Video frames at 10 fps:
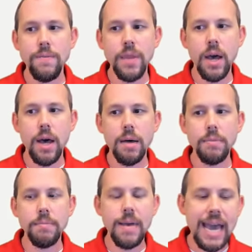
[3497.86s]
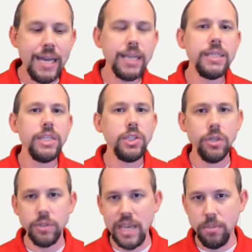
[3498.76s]
um, adding
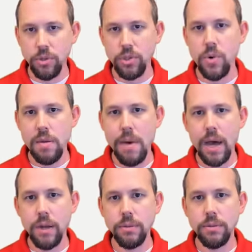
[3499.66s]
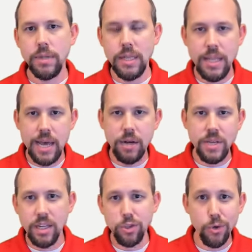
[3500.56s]
additional tables to our model. And then that'll
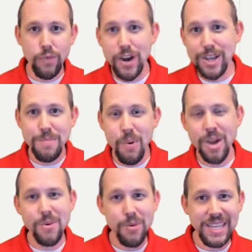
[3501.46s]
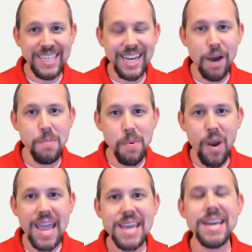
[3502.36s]
get us to a very good point where we can take our
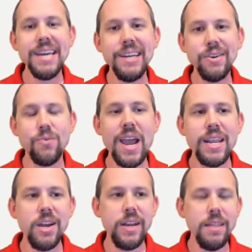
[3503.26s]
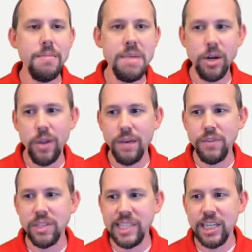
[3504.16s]
break right here in the middle of
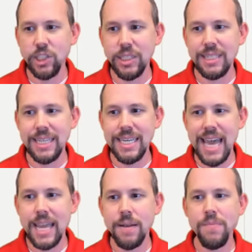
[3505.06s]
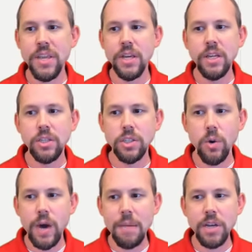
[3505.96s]
the session today.
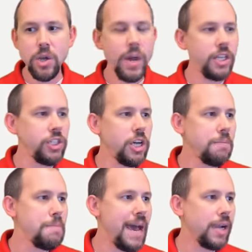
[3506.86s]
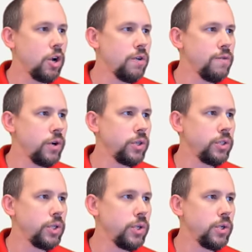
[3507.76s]
So I'm gonna go ahead and jump back over
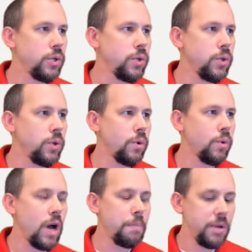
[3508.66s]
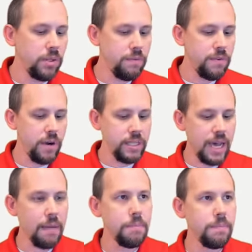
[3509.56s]
to up here at the very
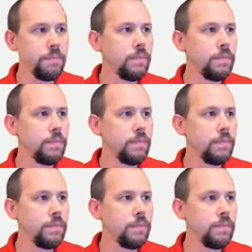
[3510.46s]
top.